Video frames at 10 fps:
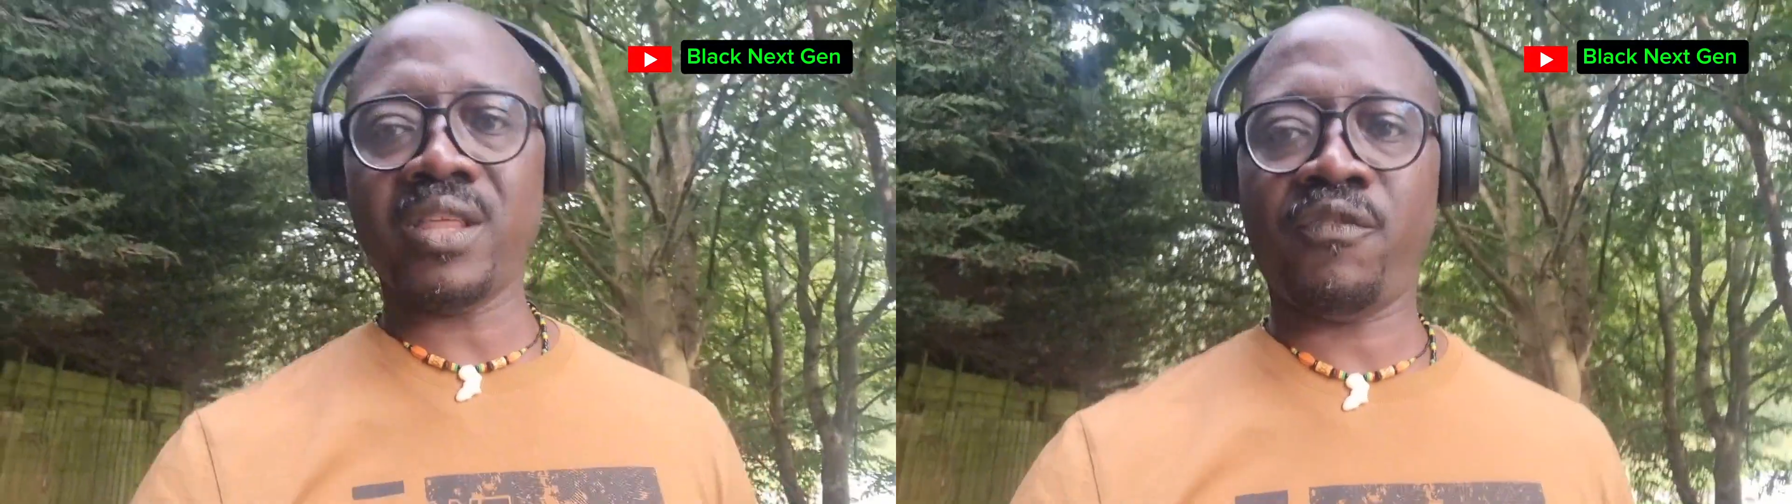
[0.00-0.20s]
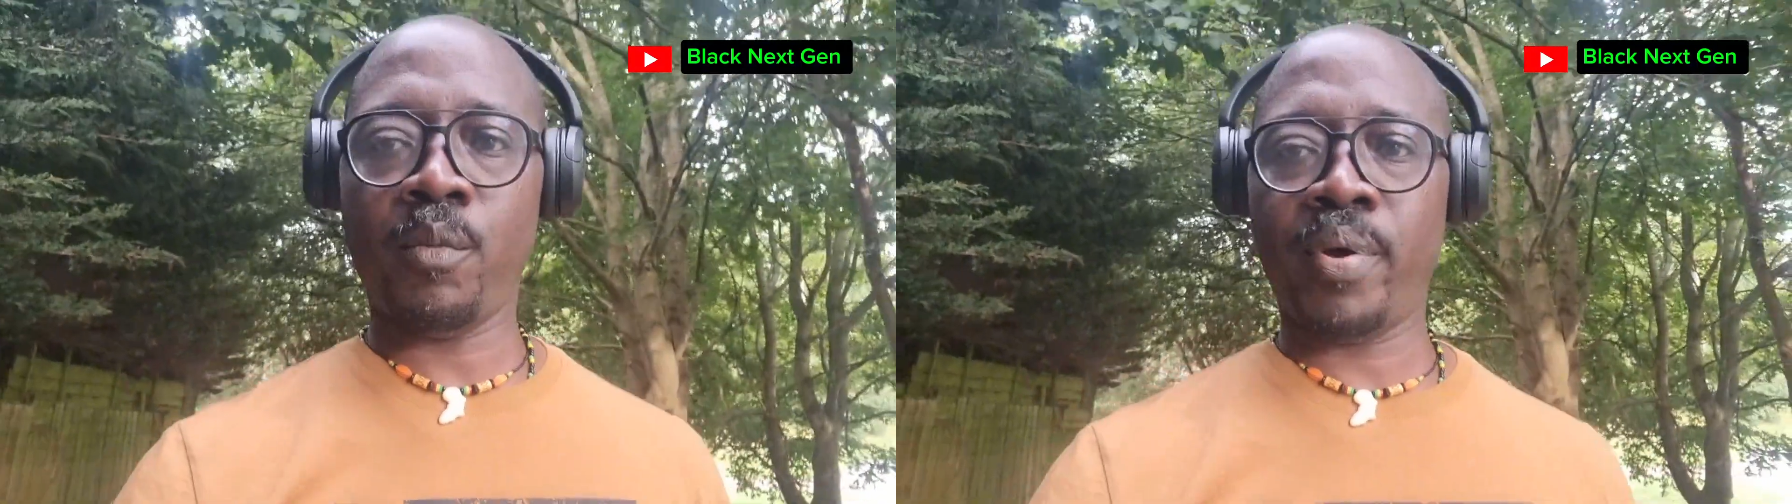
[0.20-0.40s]

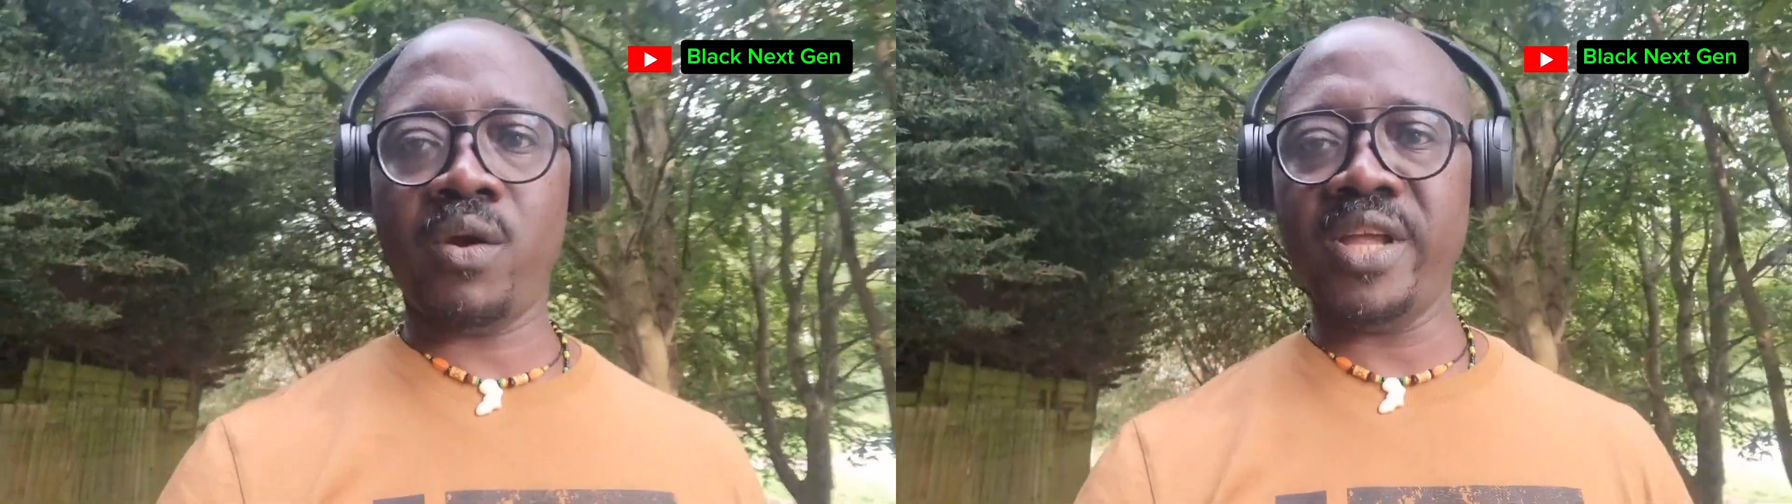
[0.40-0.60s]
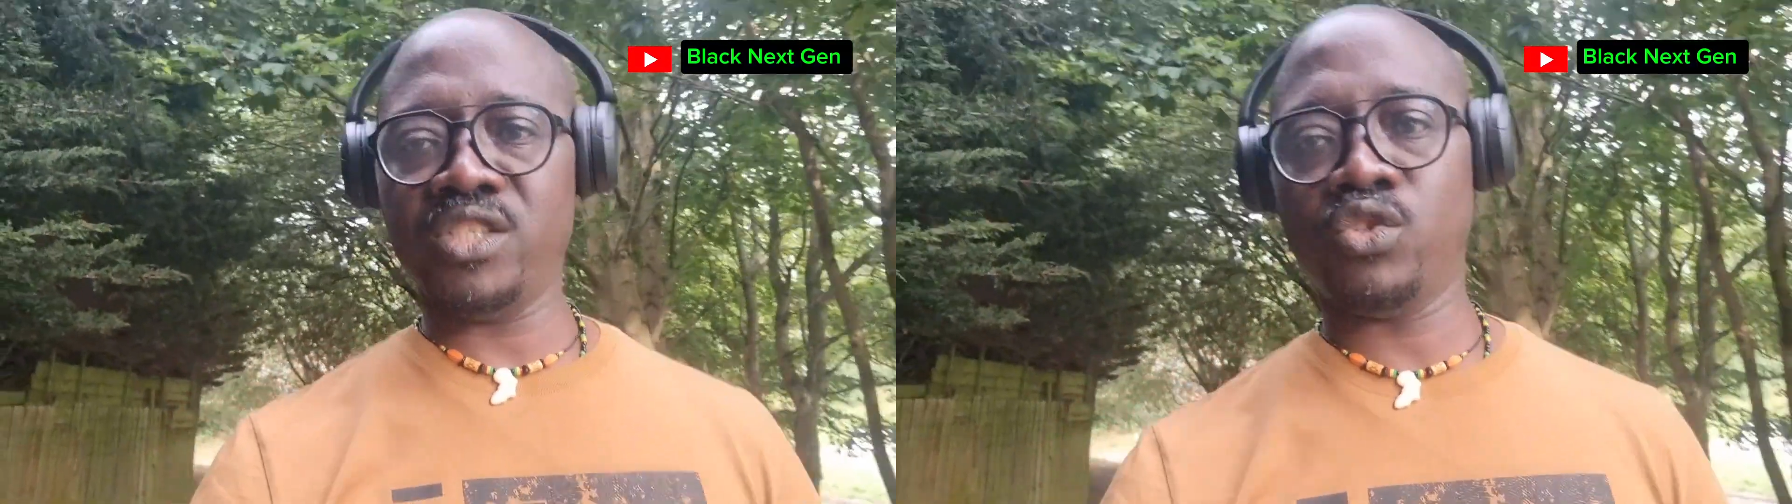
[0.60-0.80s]
for
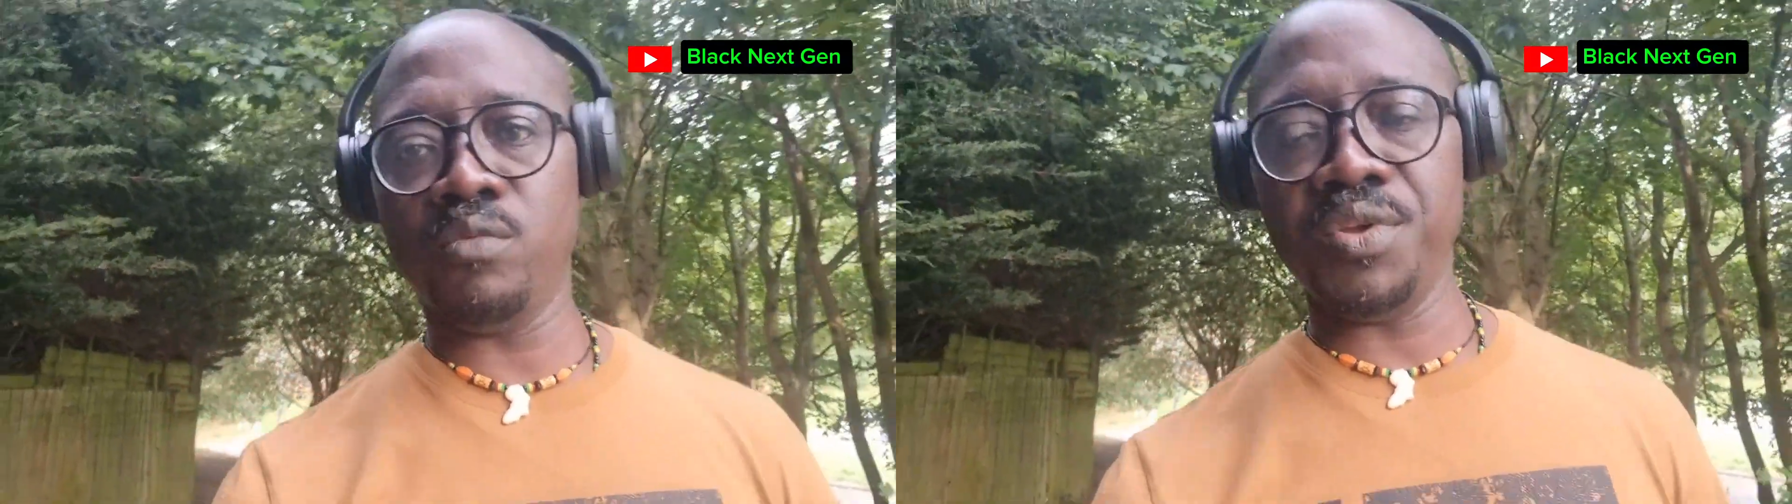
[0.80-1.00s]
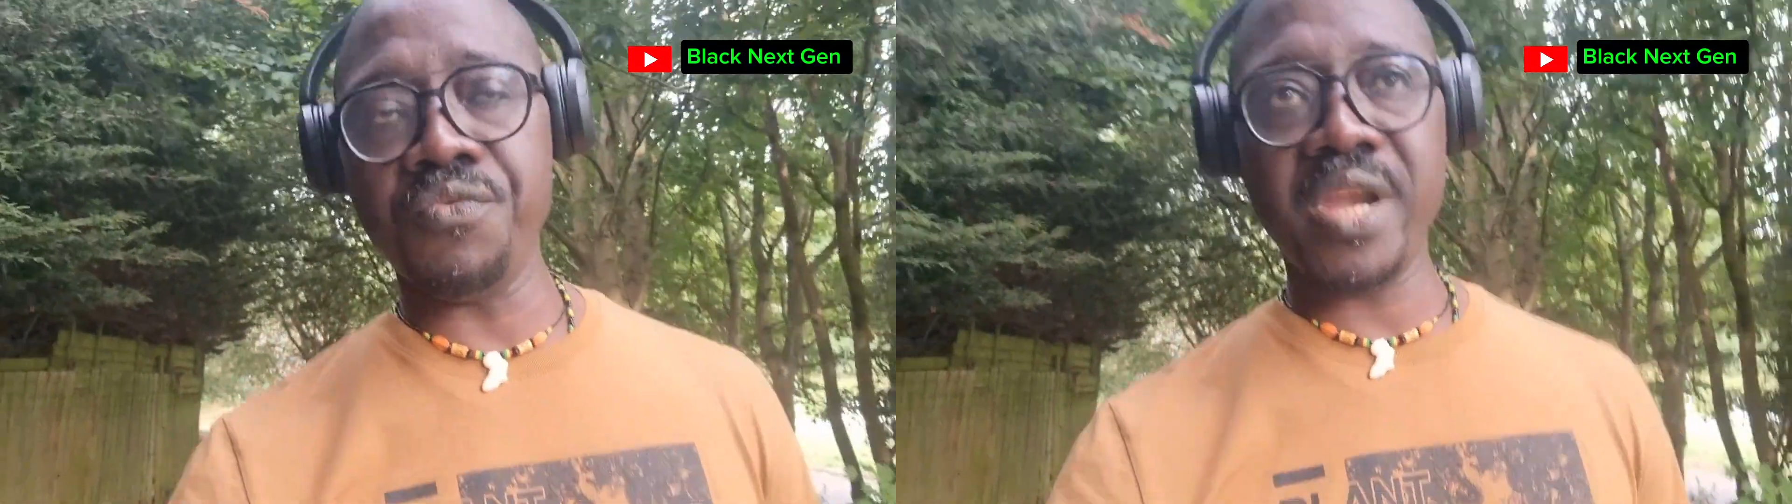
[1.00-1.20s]
parents to
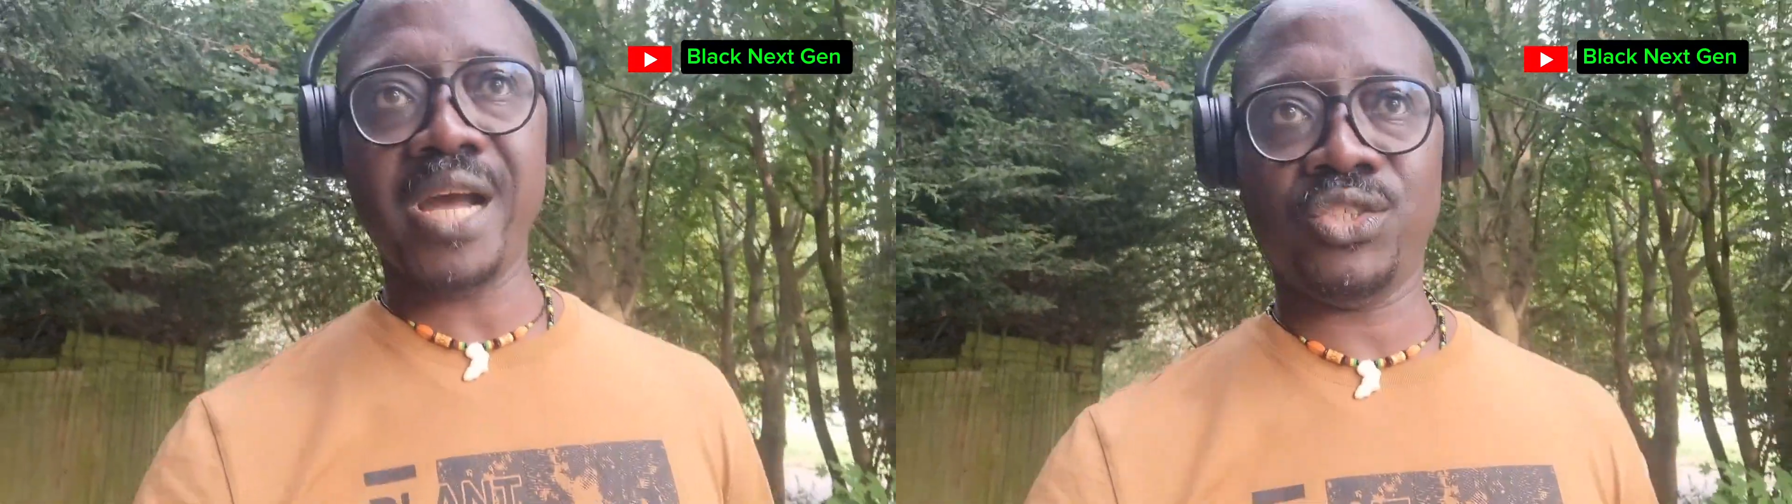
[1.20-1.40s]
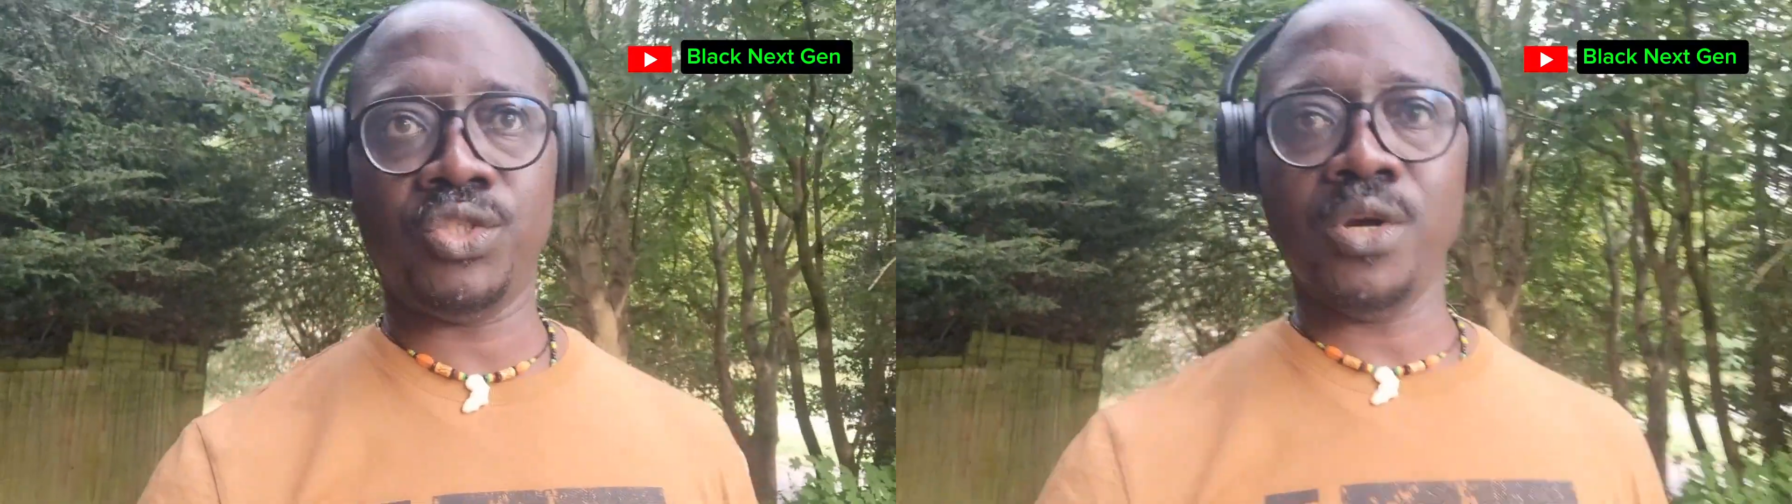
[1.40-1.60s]
be
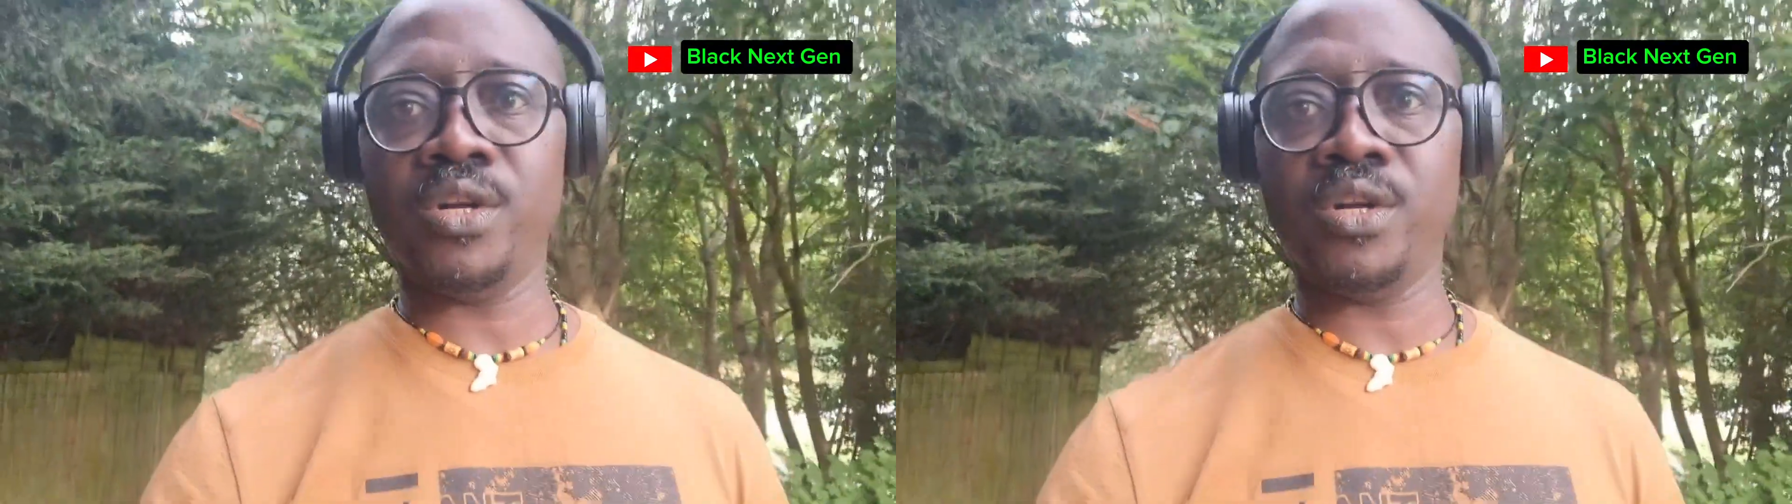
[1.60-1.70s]
reassured.